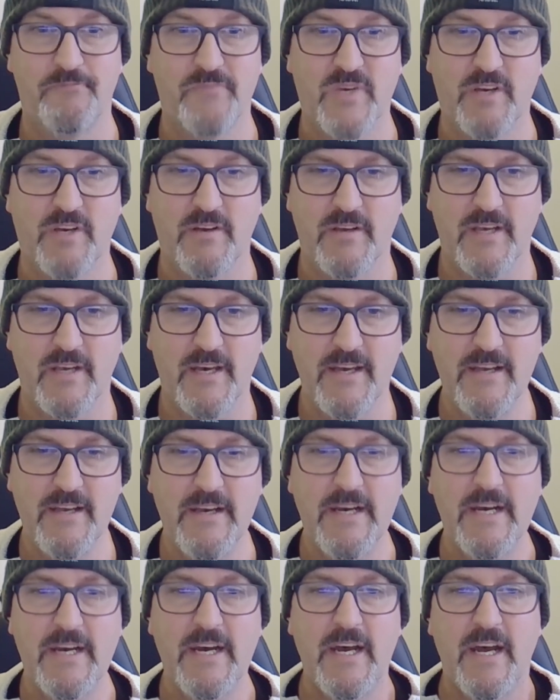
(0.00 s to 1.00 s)
Okay,
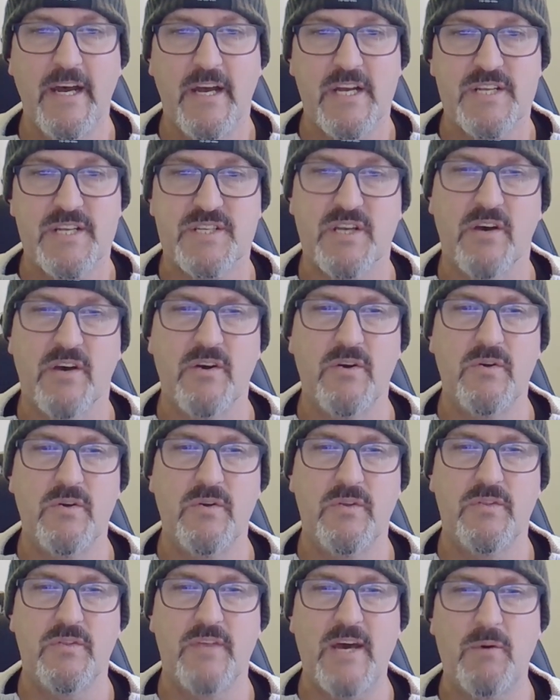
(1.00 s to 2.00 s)
so
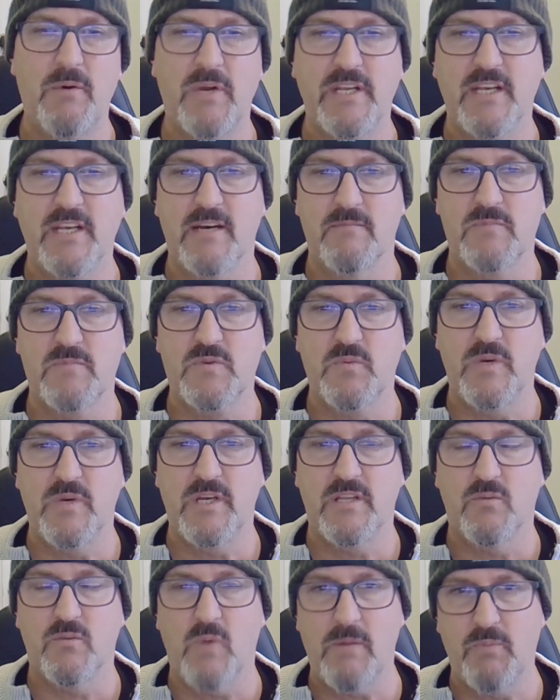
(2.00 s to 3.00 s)
that one comes
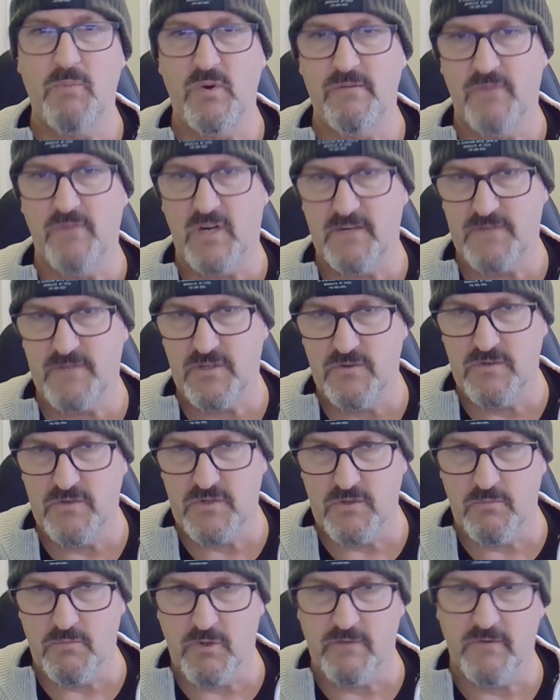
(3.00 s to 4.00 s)
with the 1.52
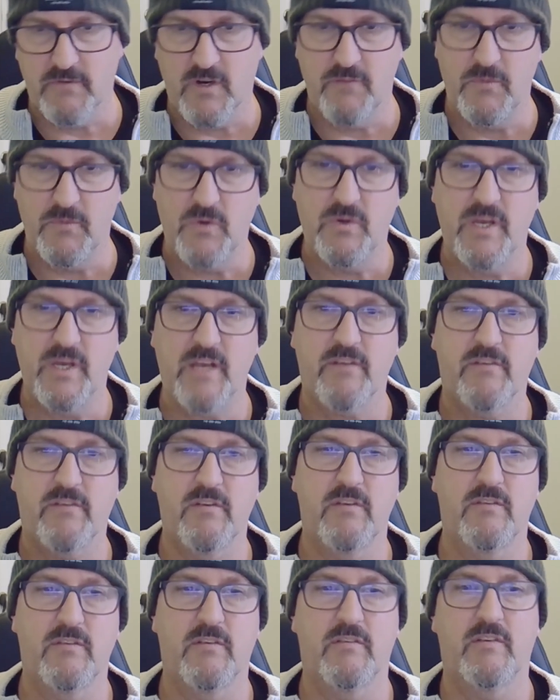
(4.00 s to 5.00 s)
2.5 mil
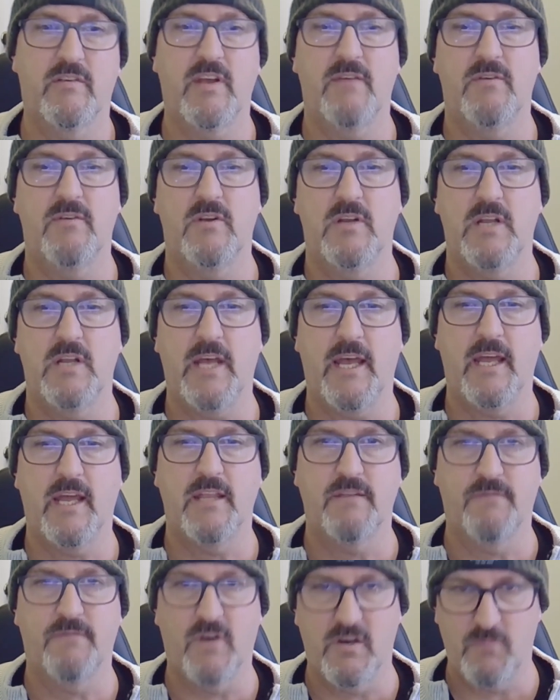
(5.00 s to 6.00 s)
hexes, the 7
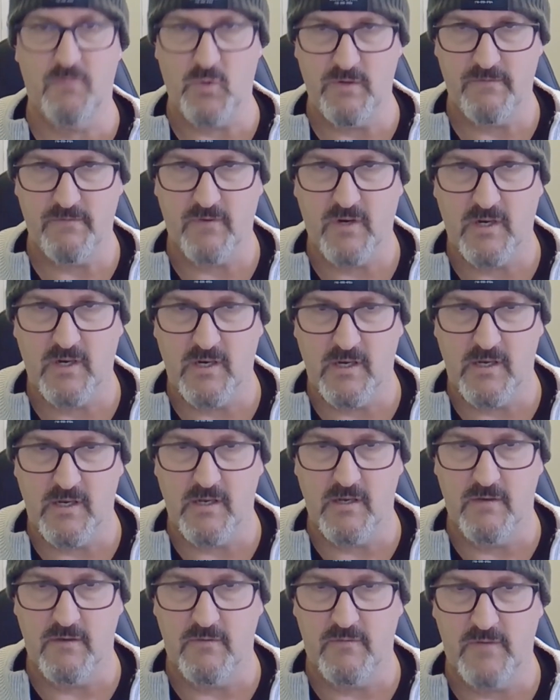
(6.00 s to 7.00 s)
and the
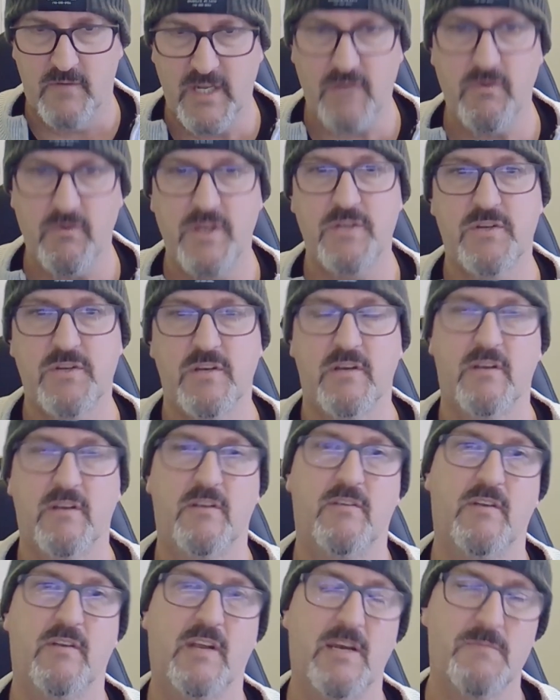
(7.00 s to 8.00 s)
5.5 nut
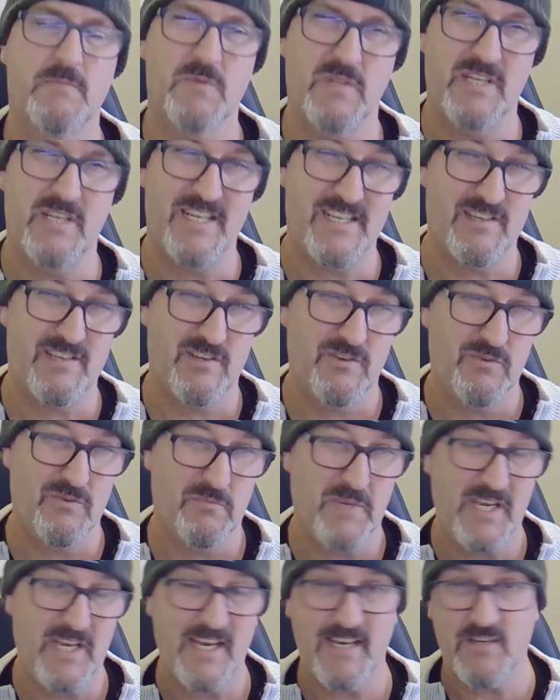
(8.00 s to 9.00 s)
wrenches. It comes with an
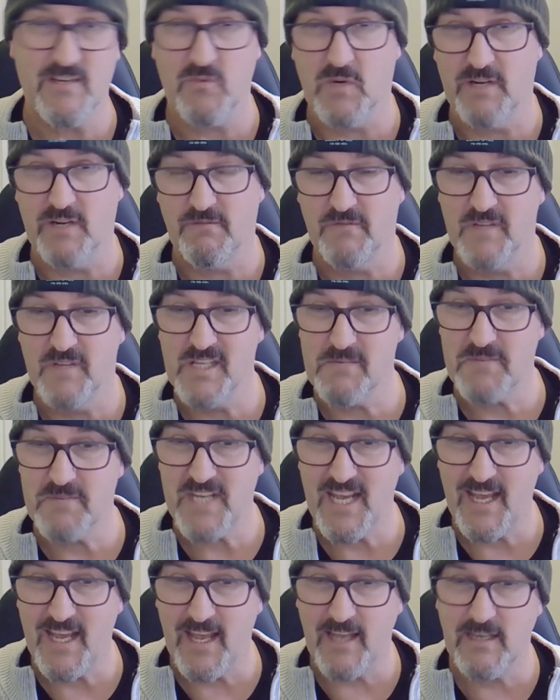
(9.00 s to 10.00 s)
S2 PH1 Phillips
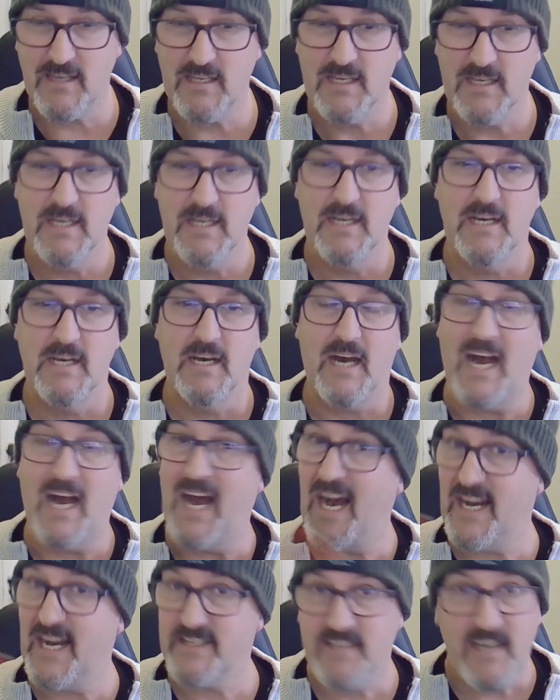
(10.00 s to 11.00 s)
head, a
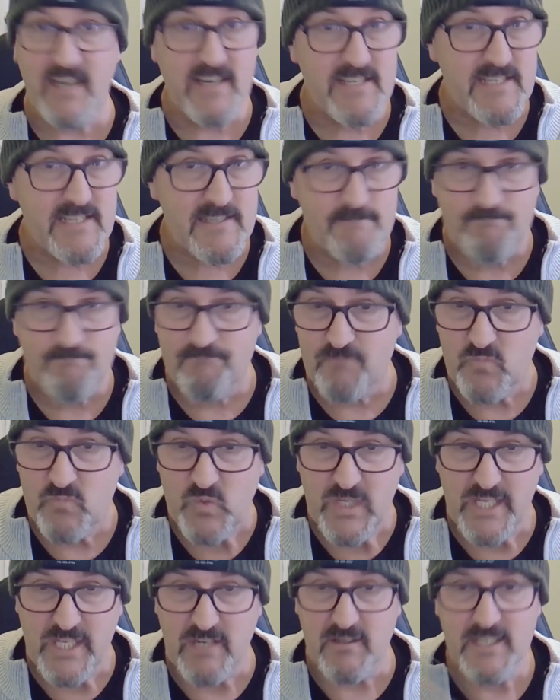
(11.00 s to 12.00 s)
hard case,
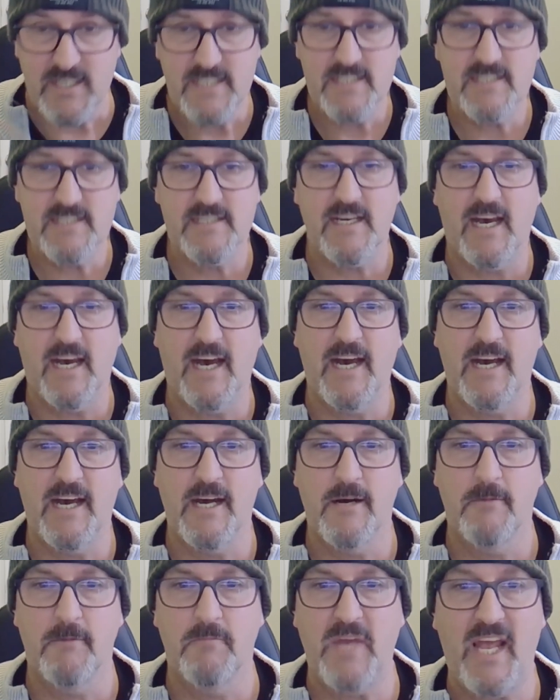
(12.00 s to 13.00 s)
really nice,
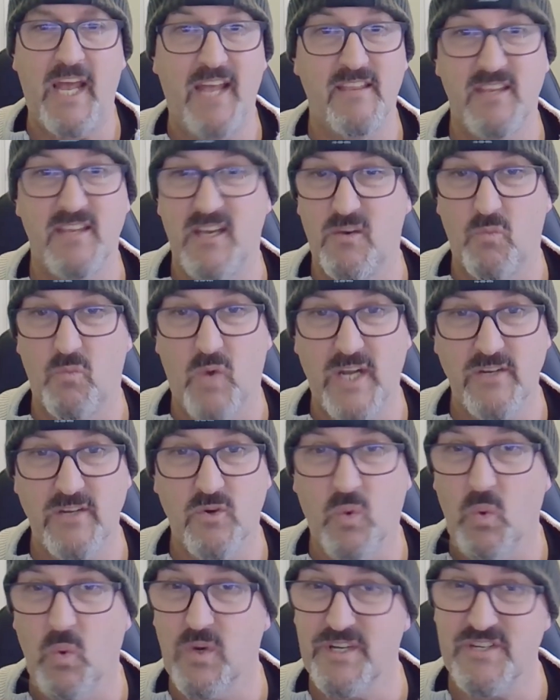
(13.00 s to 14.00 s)
and they're
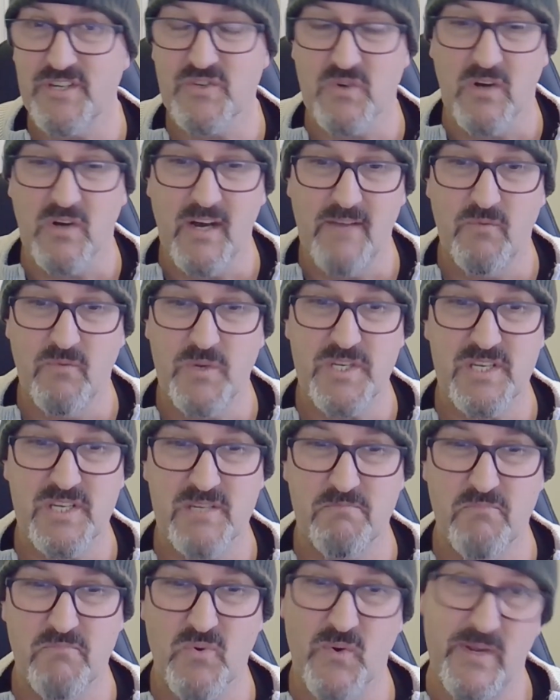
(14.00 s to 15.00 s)
1/4 drive, which
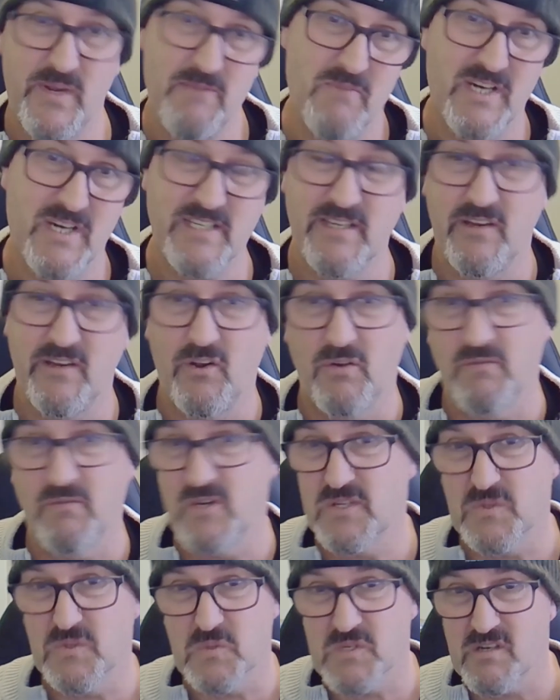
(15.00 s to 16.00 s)
is pretty much a
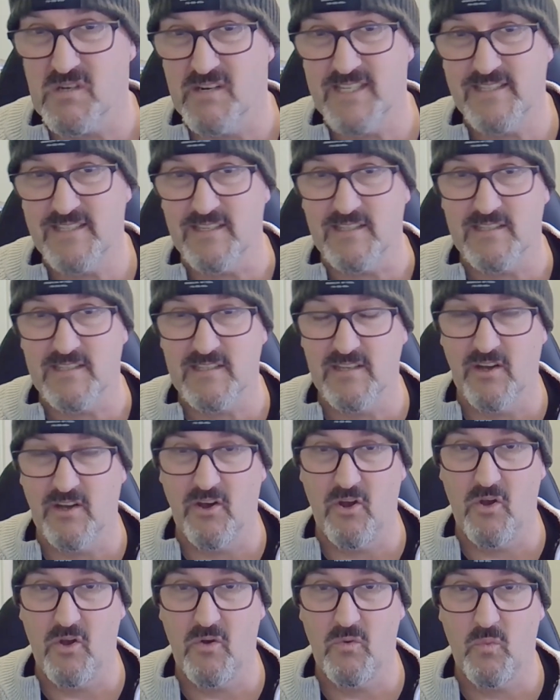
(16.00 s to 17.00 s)
universal sizing.
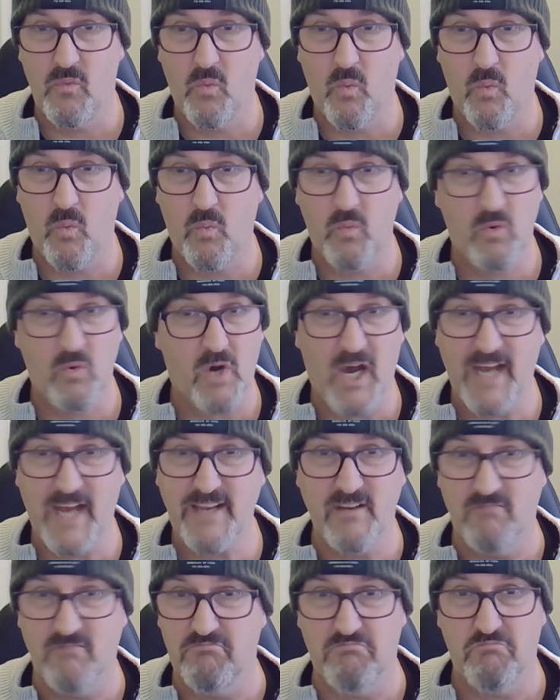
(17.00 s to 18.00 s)
So I
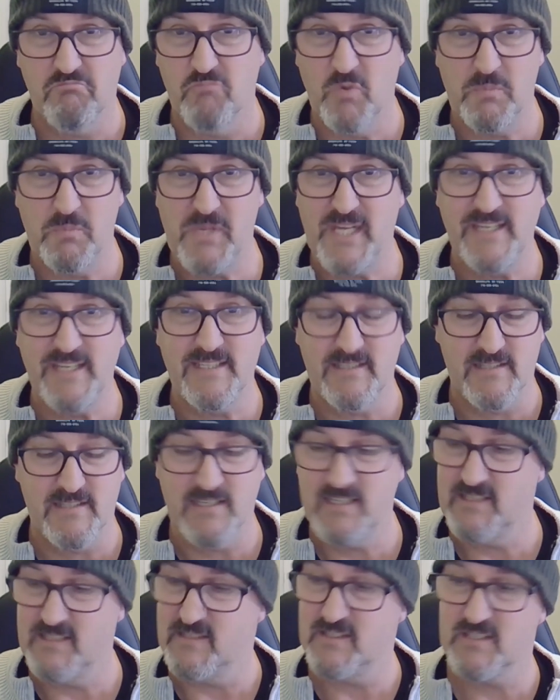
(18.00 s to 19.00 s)
can replace
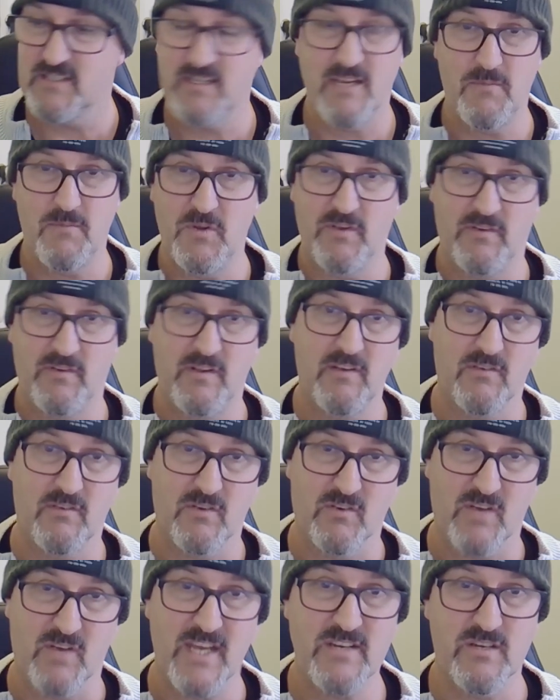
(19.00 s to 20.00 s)
these and just keep using this
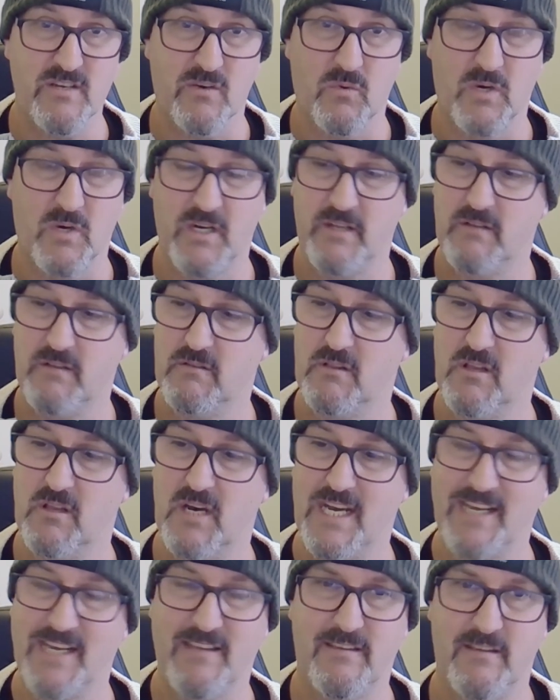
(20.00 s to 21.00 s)
because I actually quite
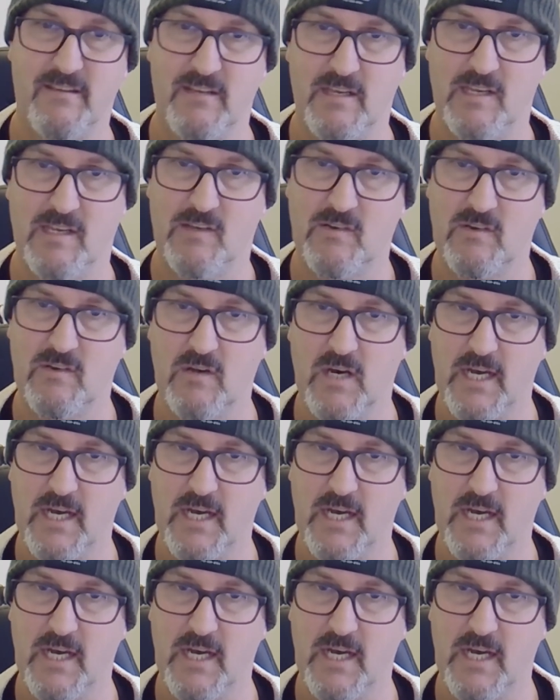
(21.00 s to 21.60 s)
like this.